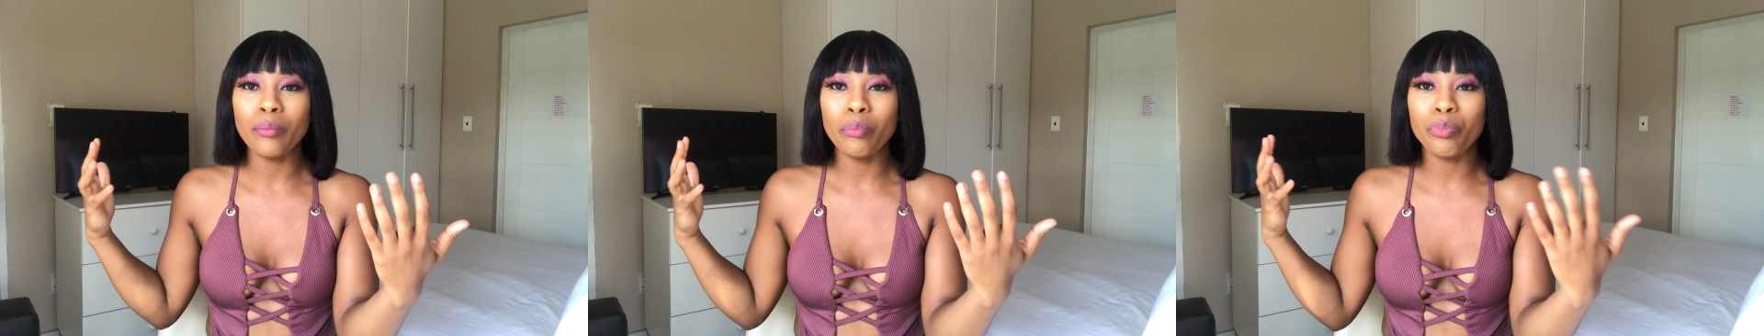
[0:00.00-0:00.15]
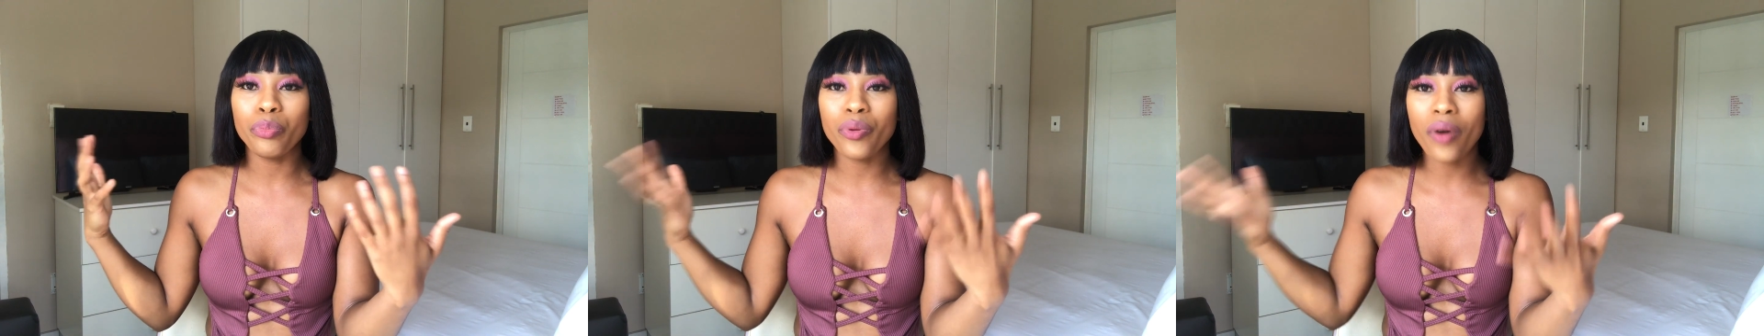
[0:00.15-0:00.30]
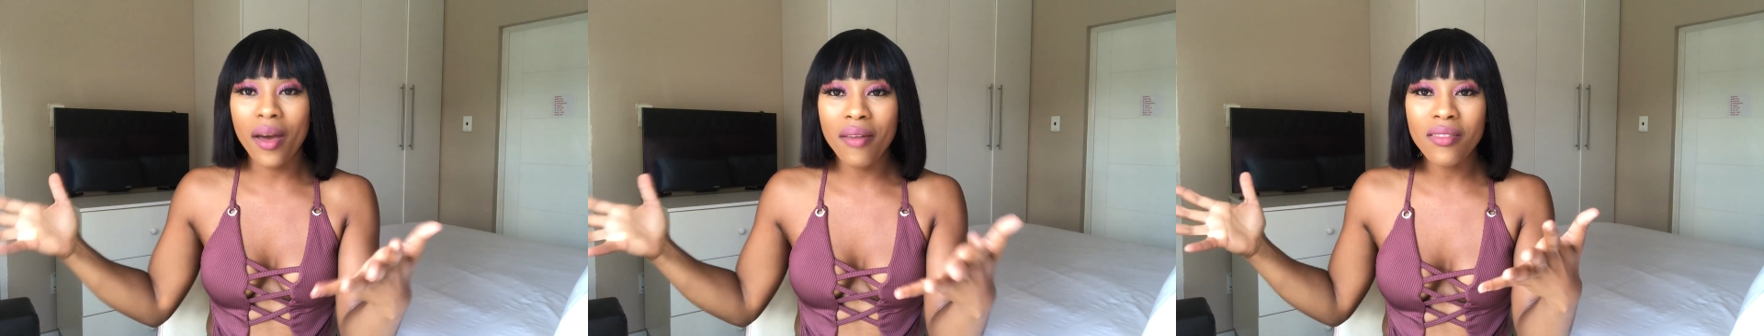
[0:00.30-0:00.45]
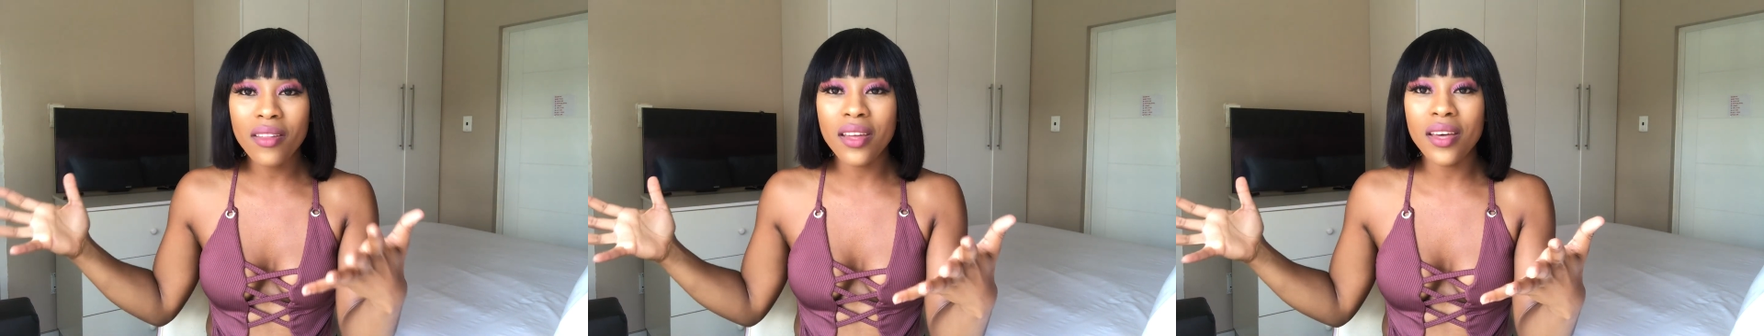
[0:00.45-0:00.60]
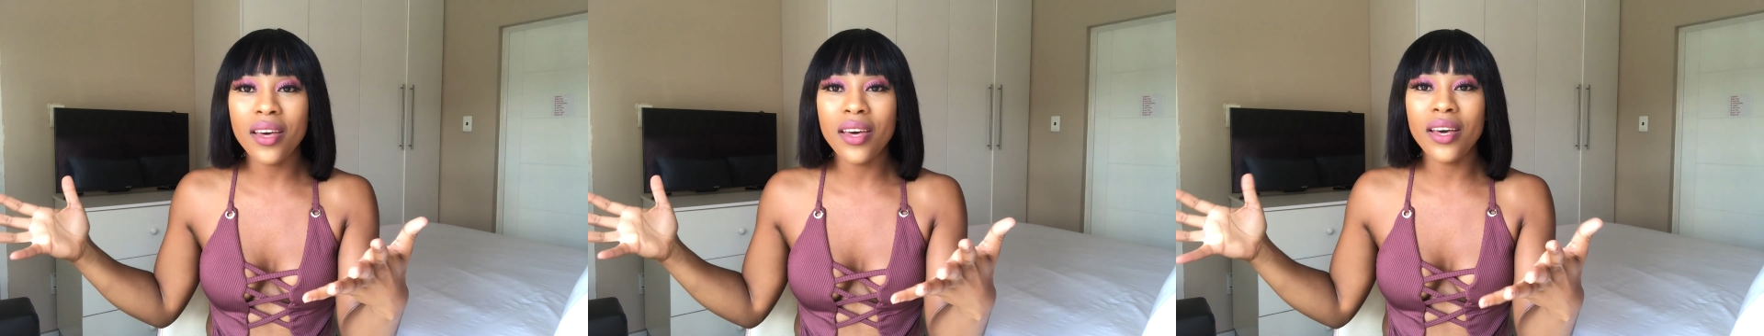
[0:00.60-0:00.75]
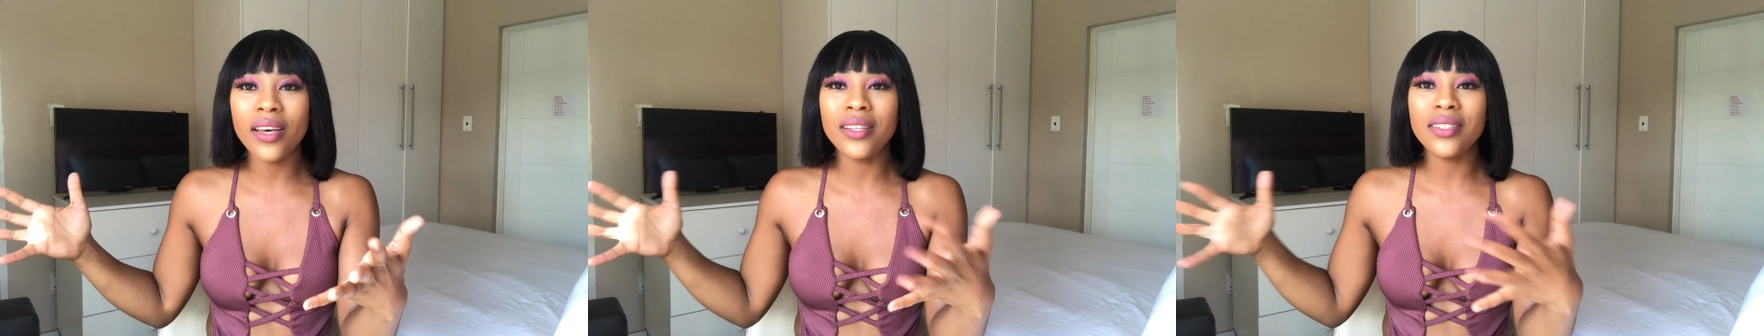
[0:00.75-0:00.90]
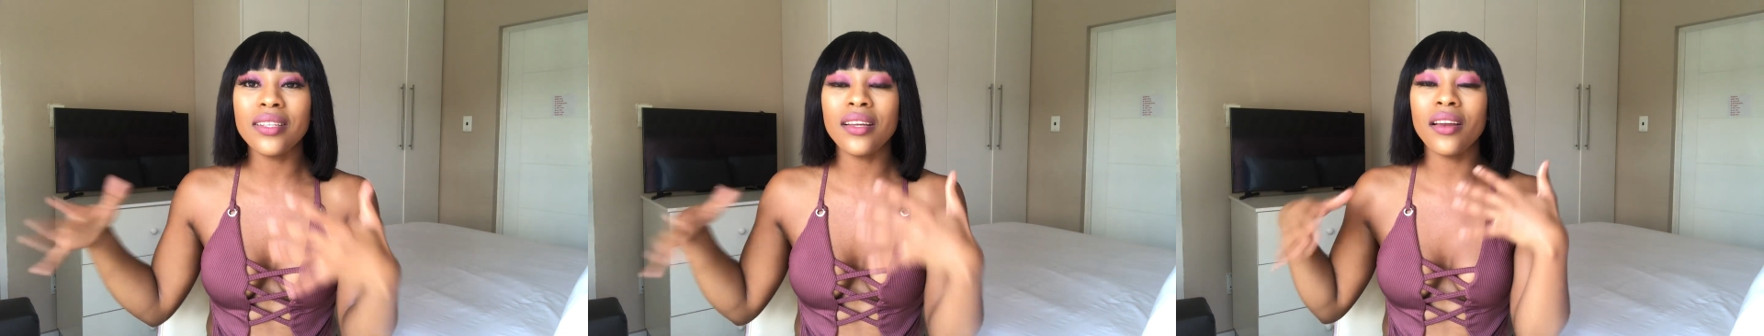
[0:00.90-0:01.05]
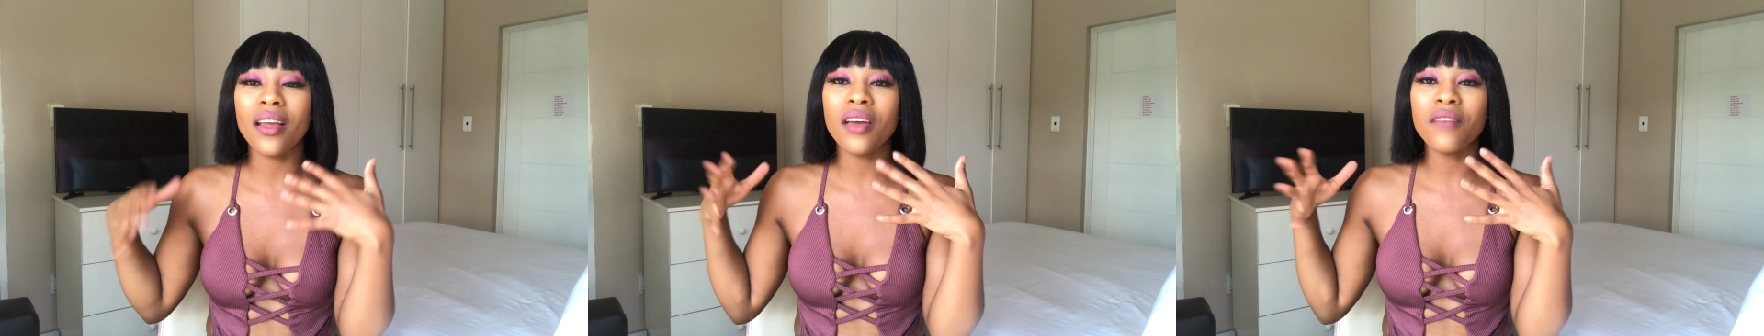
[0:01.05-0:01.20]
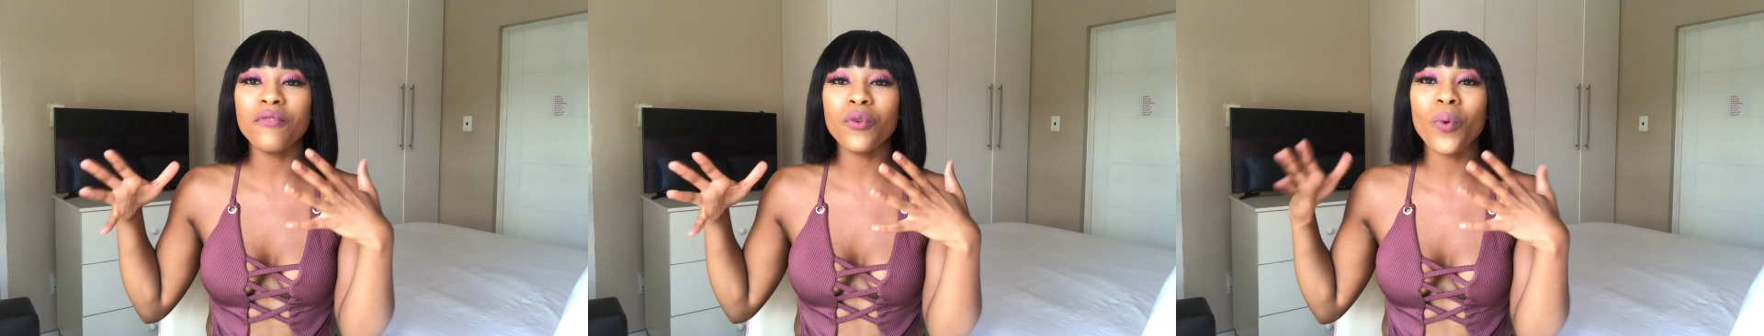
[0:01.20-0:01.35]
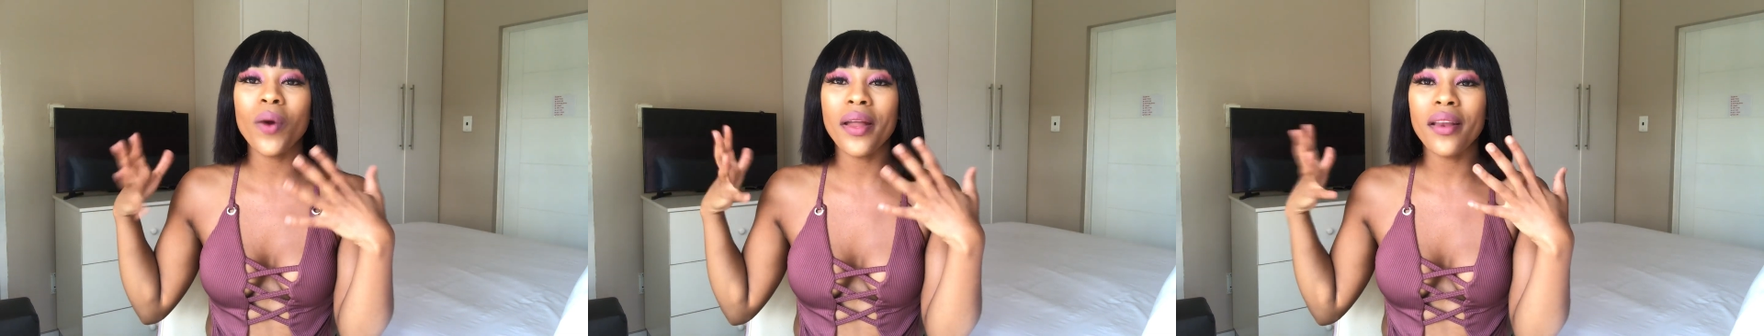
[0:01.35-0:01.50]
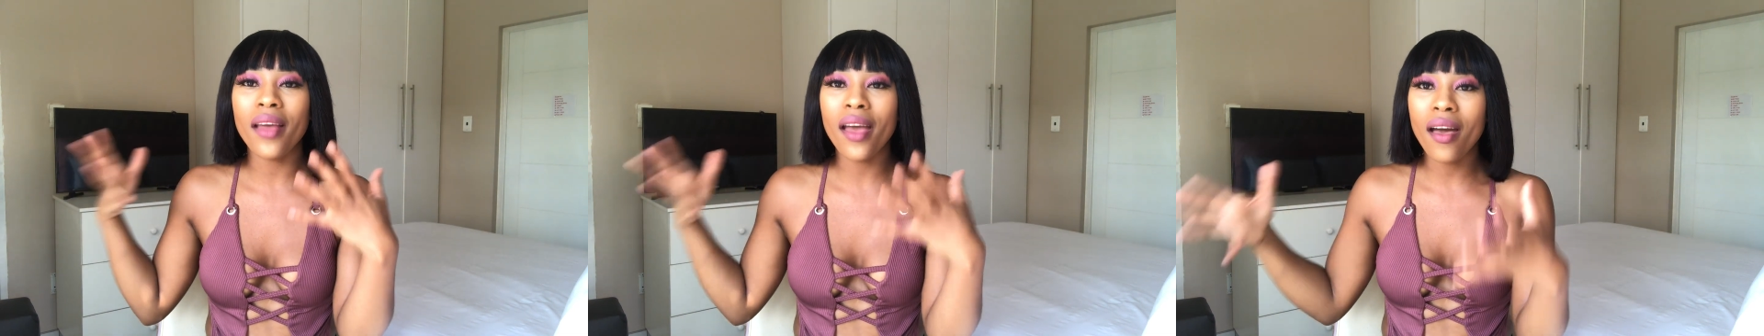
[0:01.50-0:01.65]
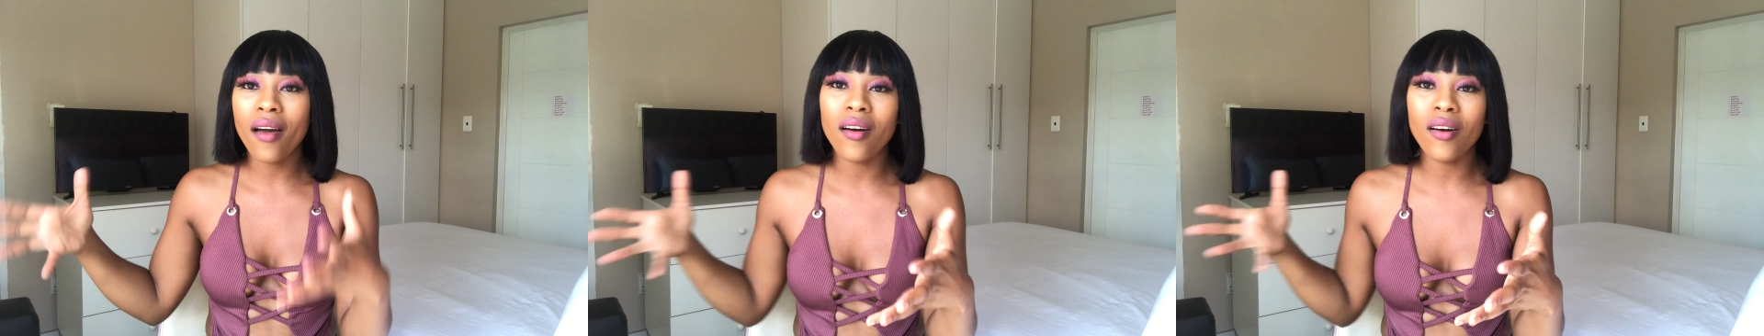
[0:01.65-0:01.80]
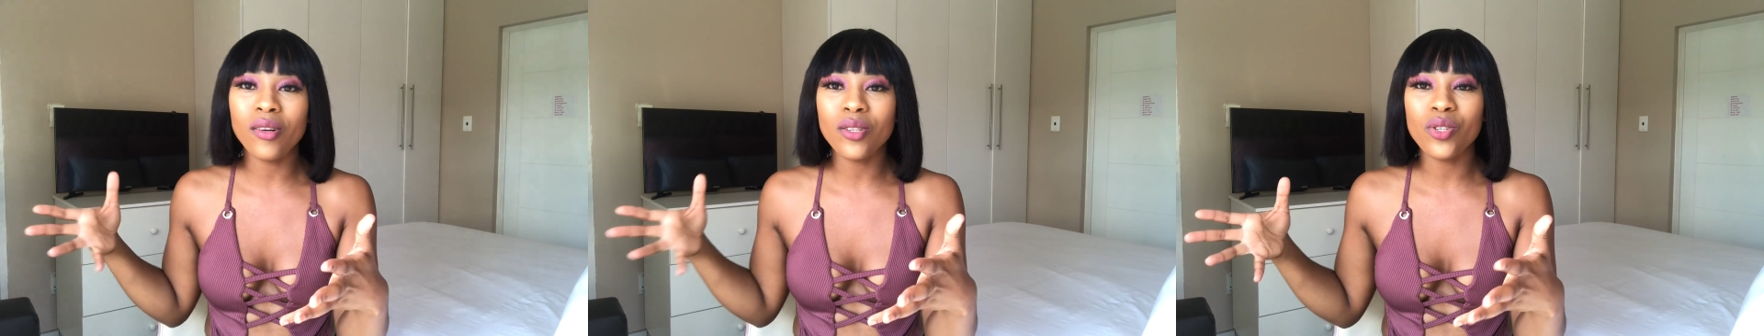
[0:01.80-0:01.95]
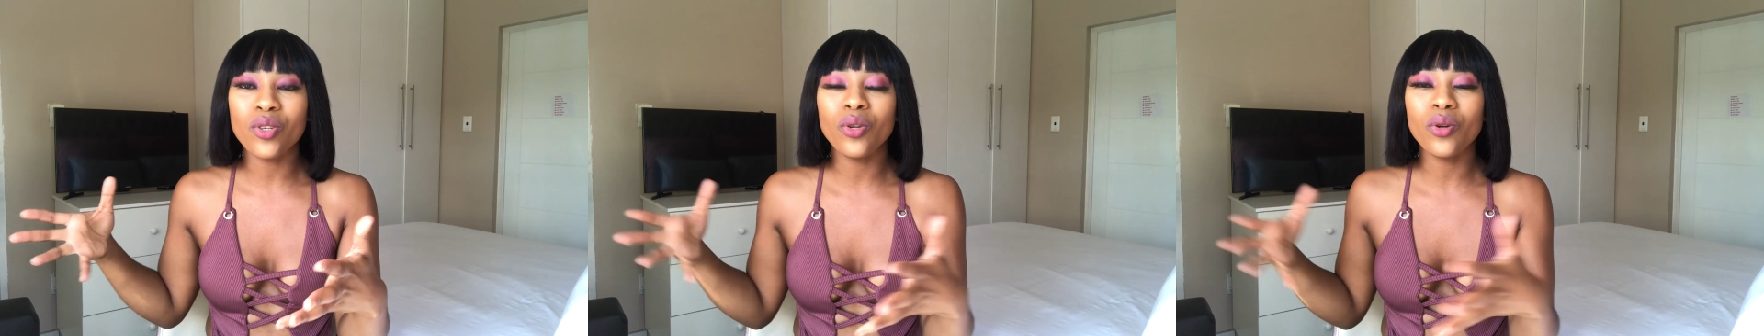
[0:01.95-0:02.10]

brothers and everyone else,